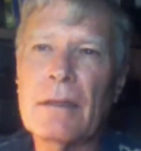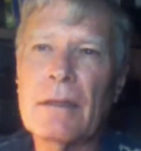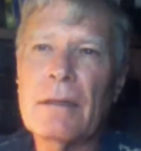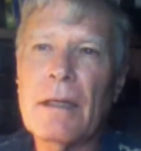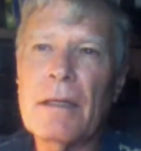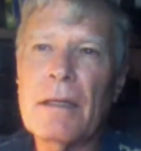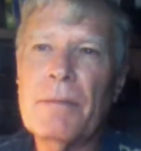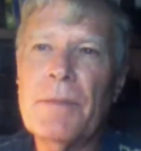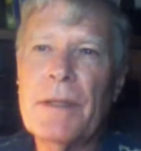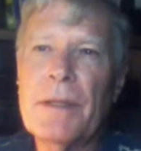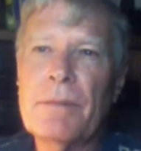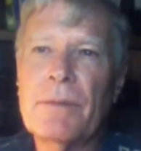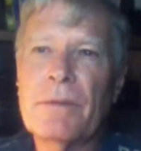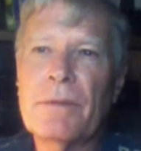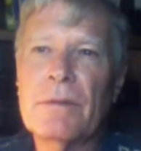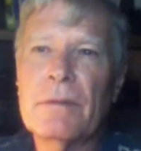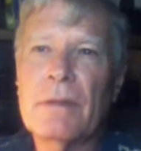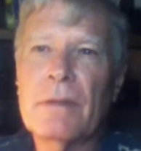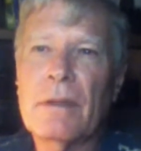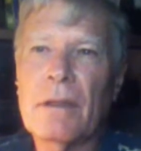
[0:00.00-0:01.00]
A lot of
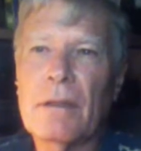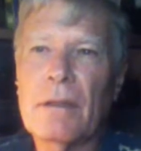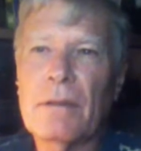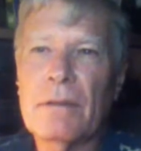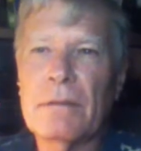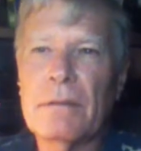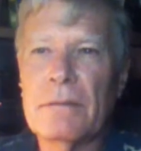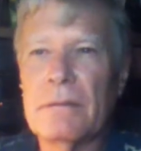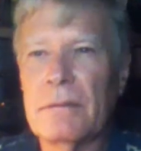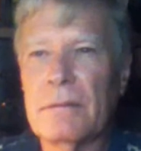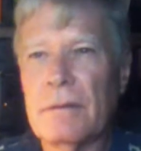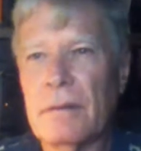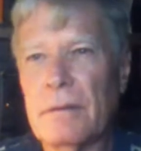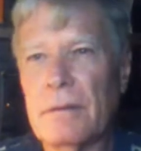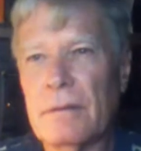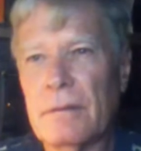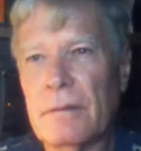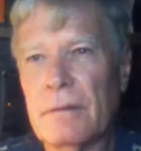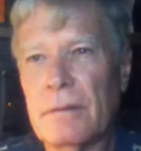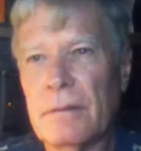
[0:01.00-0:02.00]
people are
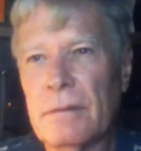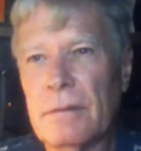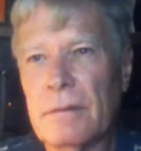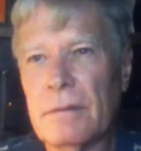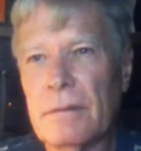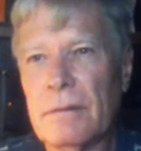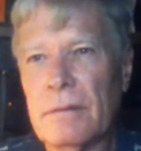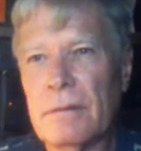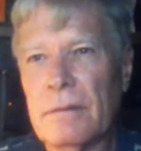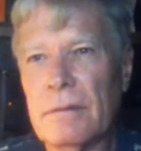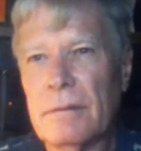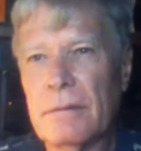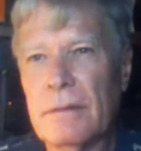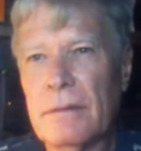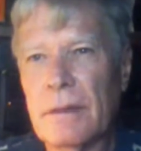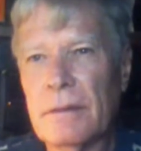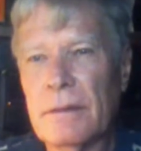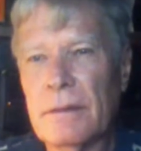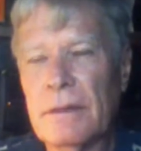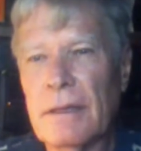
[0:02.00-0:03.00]

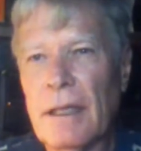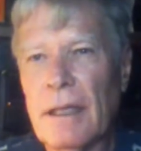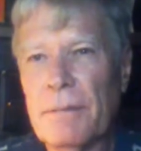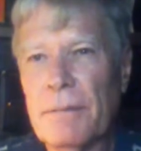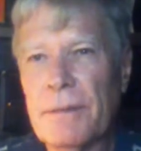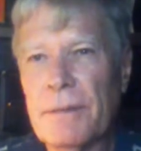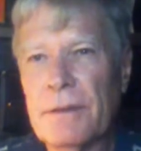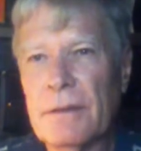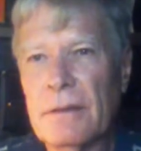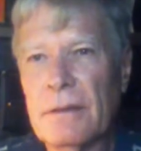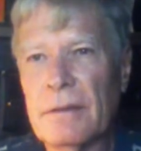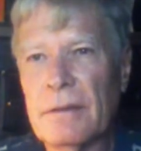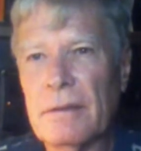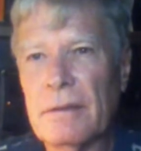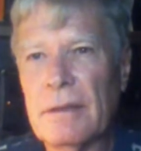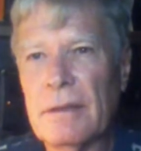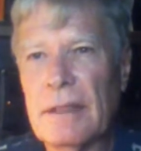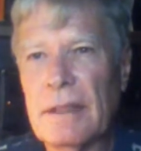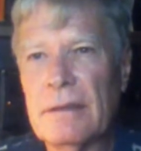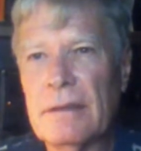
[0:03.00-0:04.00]
just the opposite.
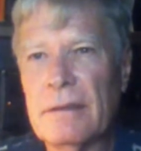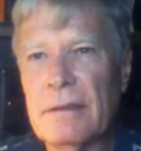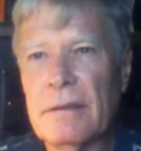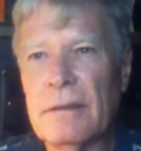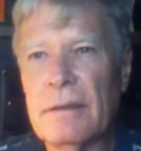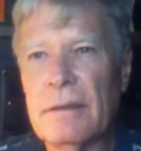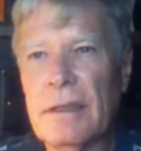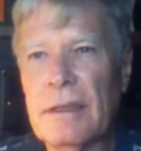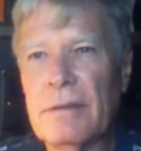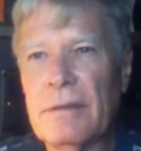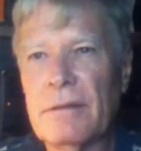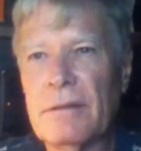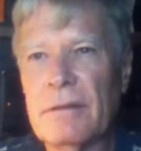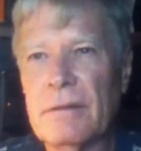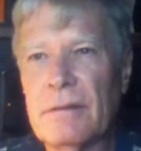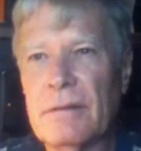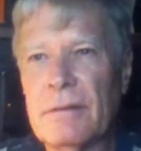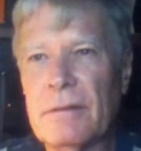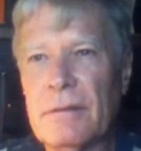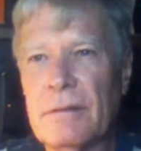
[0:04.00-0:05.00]
They
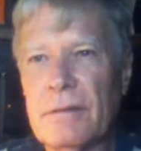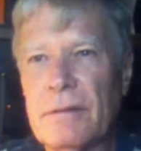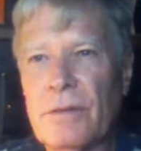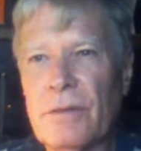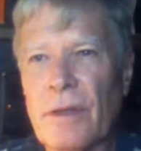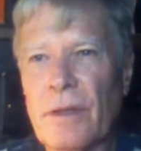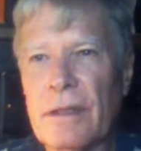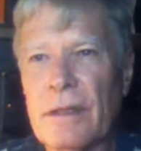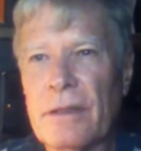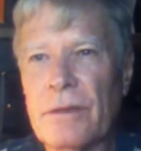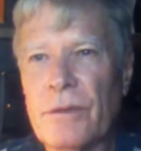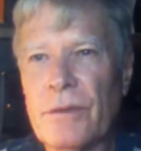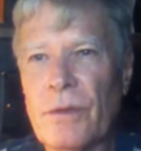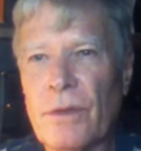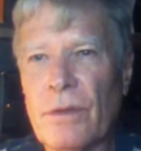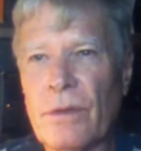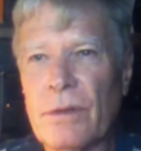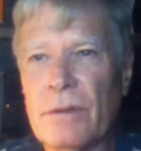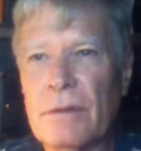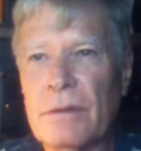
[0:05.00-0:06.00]
try to
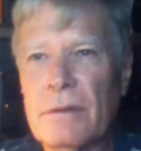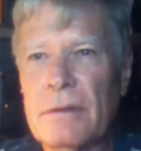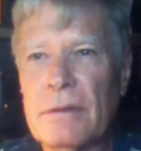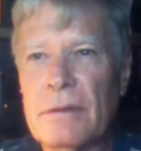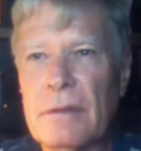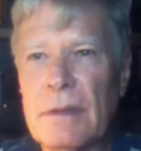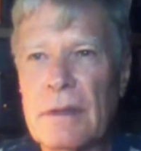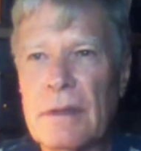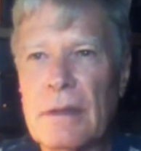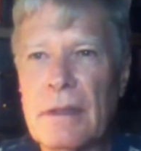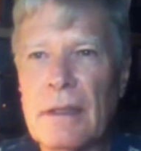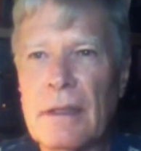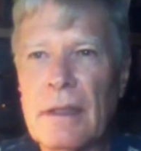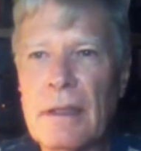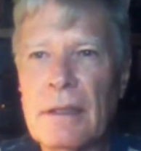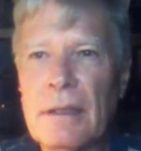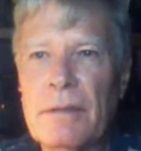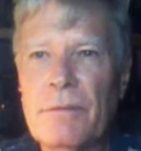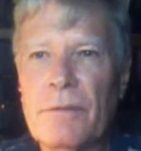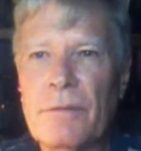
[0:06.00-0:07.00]
control,
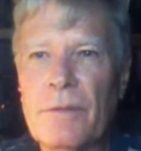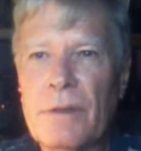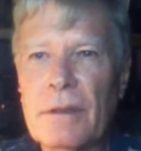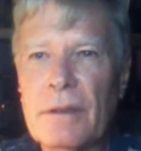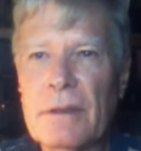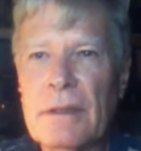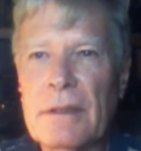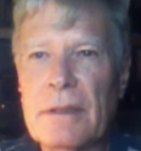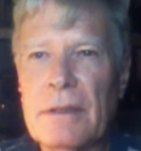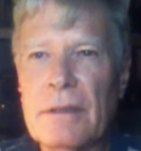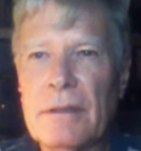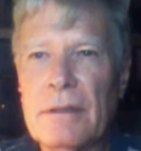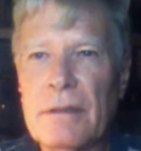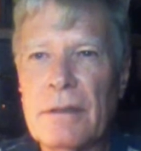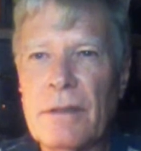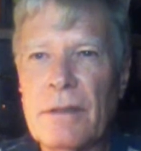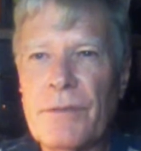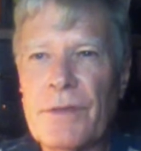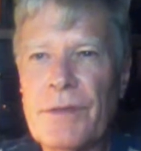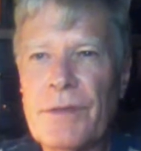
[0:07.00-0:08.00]
and really,
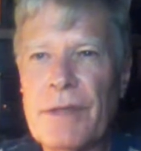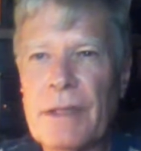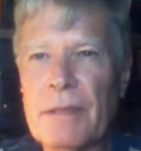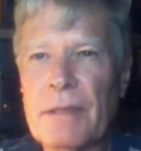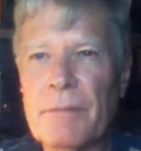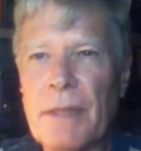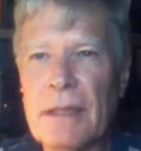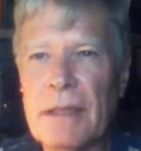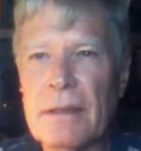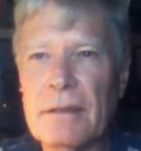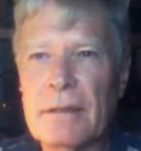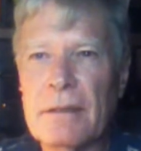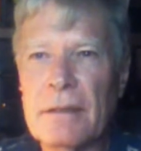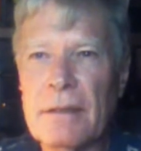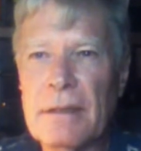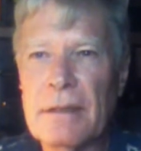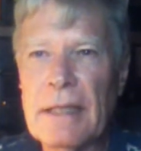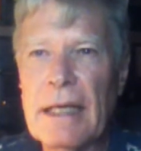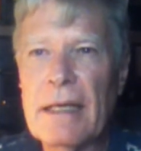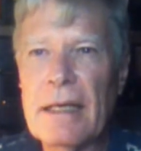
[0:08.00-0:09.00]
if you think about it,
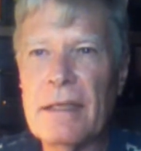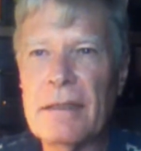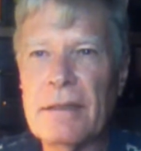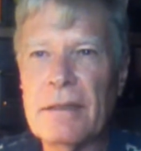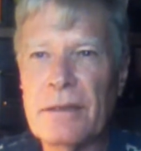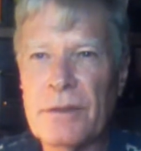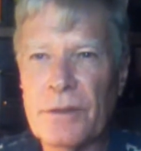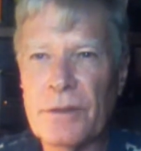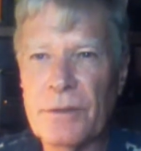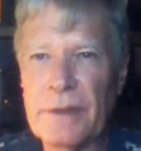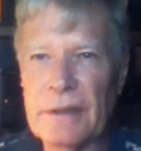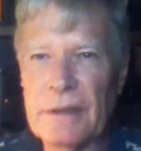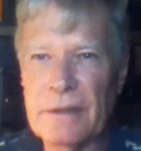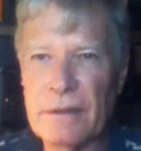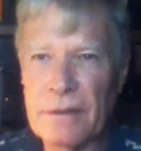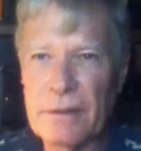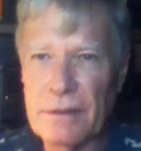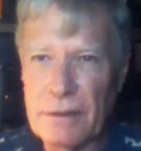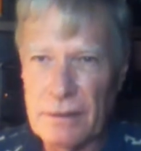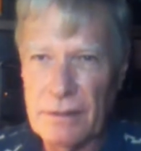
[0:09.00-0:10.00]
that is a
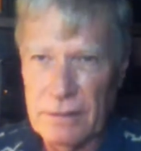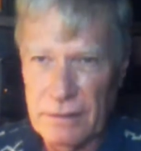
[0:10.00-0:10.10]
weakness.